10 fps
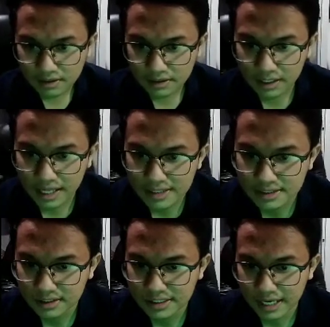the
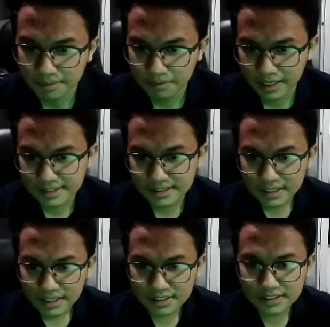lesson takes place
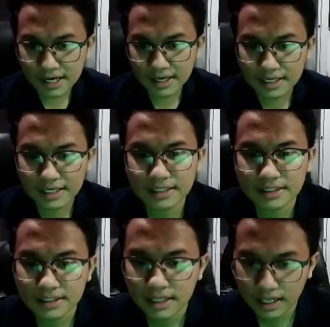entirely
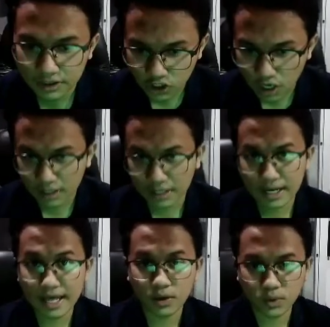in the target
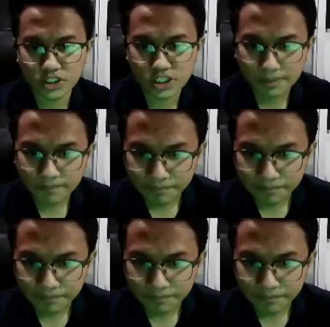language.